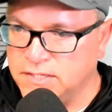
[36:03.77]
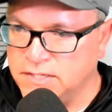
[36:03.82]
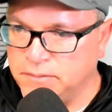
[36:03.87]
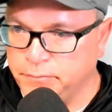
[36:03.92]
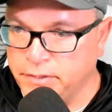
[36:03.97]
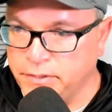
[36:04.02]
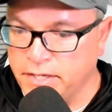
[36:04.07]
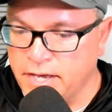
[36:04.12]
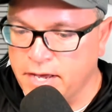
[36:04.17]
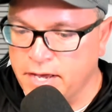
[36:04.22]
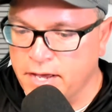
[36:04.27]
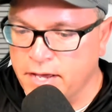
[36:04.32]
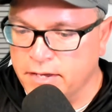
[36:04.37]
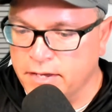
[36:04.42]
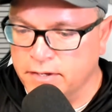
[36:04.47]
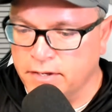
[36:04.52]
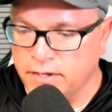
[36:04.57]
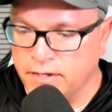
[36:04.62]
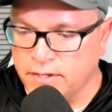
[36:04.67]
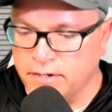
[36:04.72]
on Team PA,
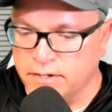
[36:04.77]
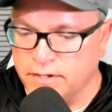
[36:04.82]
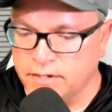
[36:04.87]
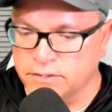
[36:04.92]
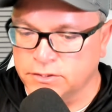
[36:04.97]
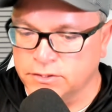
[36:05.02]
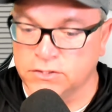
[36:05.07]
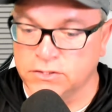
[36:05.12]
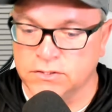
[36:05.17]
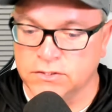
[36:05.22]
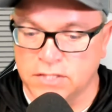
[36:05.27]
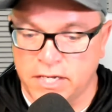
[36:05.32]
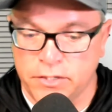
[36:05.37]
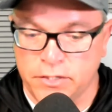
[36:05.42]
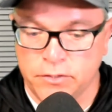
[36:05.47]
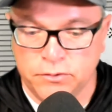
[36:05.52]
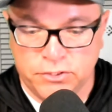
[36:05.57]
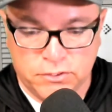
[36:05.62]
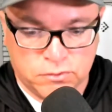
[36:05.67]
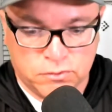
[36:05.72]
and I
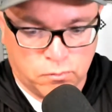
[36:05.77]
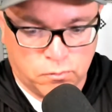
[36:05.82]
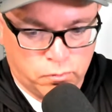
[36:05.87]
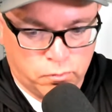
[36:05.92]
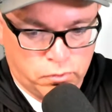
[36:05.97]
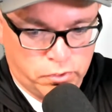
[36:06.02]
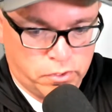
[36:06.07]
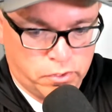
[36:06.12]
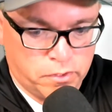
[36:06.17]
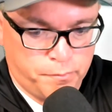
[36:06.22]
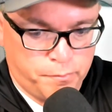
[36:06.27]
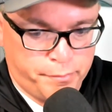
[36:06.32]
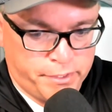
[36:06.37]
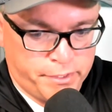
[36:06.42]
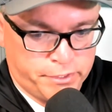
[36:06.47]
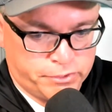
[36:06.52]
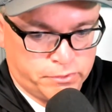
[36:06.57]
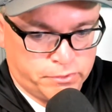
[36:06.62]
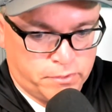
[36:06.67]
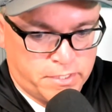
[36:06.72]
know she's a really good
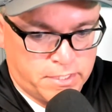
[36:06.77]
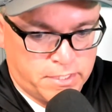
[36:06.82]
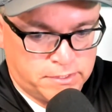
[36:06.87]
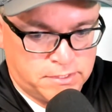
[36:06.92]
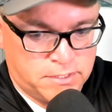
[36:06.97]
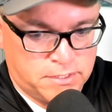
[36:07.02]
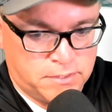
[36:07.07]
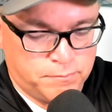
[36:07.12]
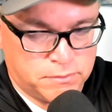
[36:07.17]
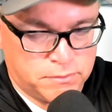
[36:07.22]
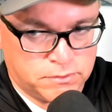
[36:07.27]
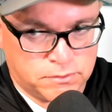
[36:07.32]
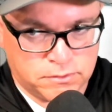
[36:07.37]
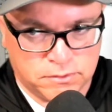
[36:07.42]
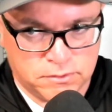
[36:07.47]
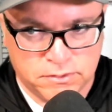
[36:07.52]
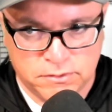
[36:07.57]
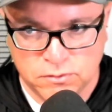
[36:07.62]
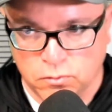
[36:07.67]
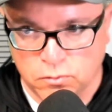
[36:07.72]
pitcher, and that team
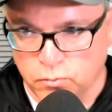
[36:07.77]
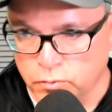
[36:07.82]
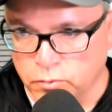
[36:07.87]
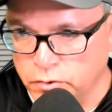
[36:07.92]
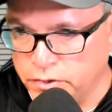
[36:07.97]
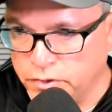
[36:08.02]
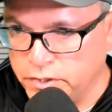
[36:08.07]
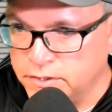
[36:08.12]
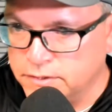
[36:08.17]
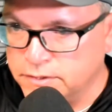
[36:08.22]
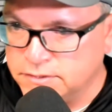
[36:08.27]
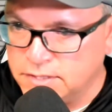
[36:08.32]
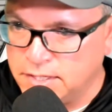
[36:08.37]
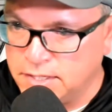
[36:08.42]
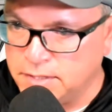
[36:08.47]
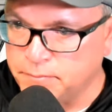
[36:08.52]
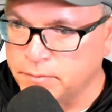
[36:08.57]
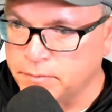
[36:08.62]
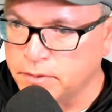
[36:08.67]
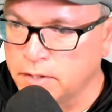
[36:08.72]
is a really good
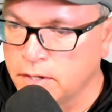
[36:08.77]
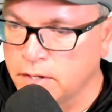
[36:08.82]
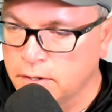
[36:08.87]
team.